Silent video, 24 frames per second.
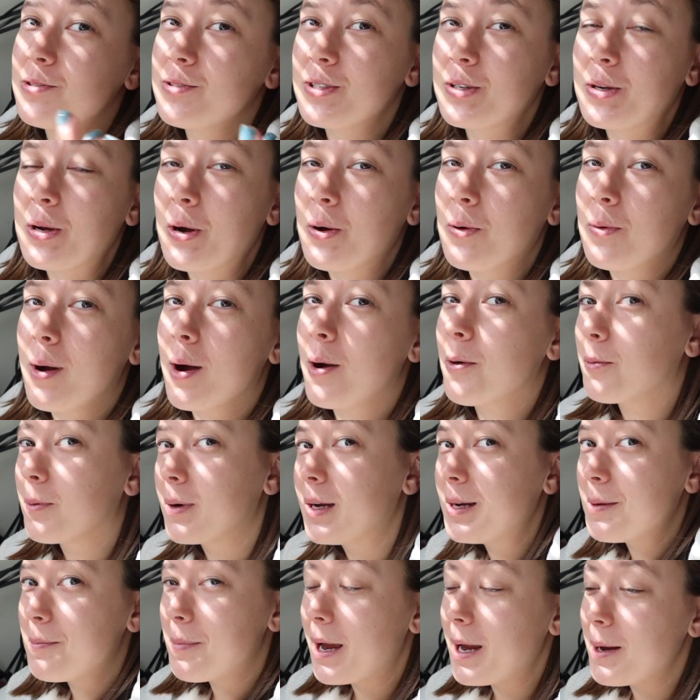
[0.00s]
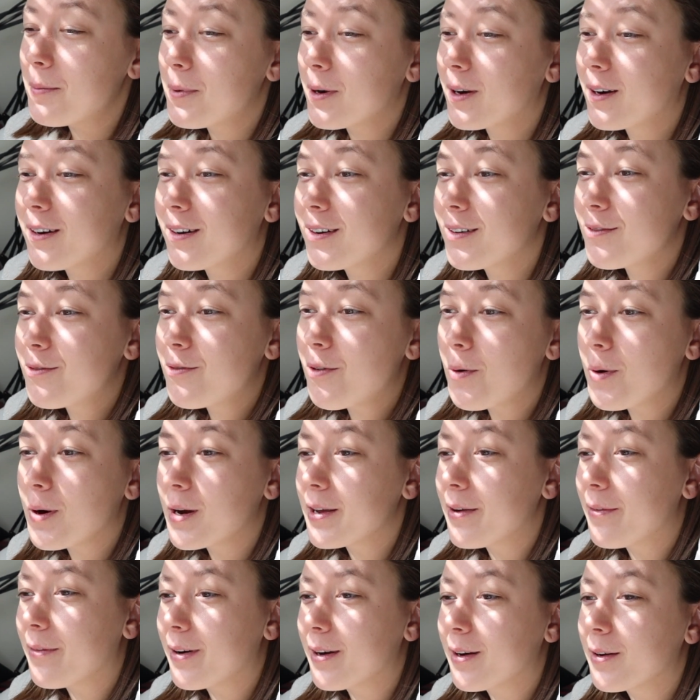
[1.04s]
to go read a paper for
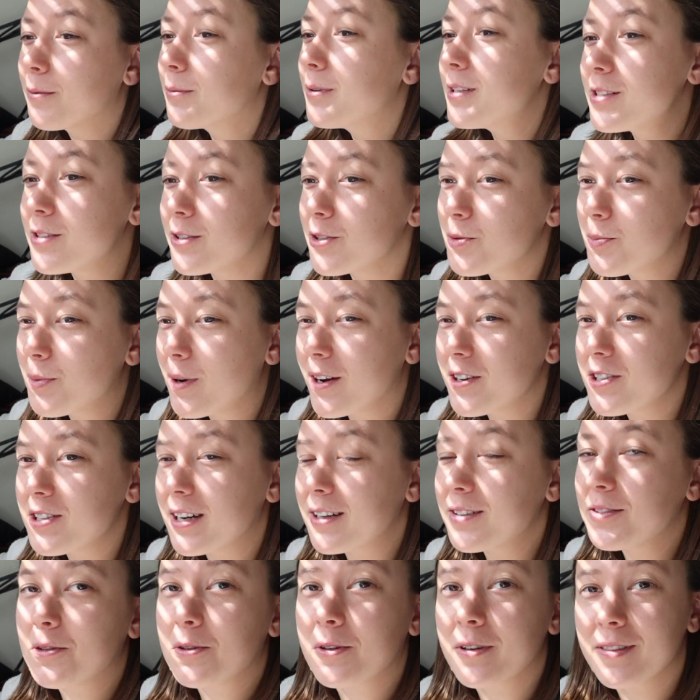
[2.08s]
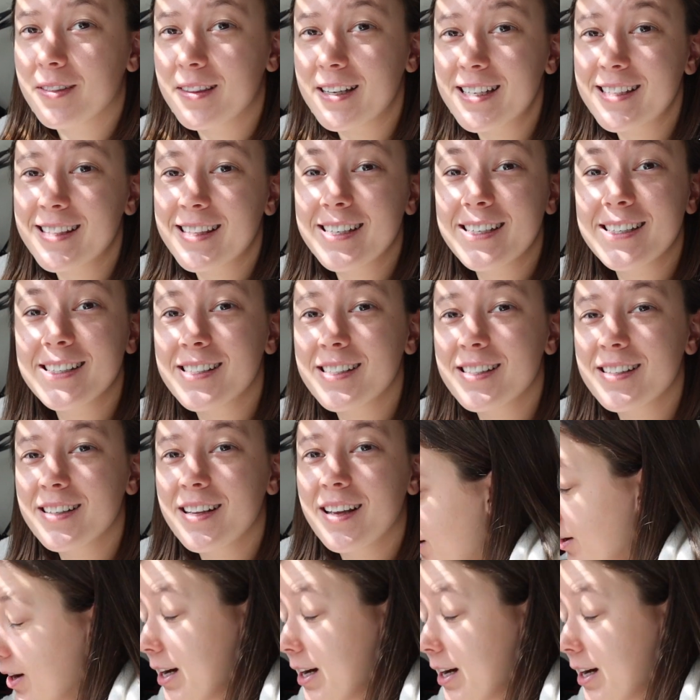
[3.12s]
your research project or thesis.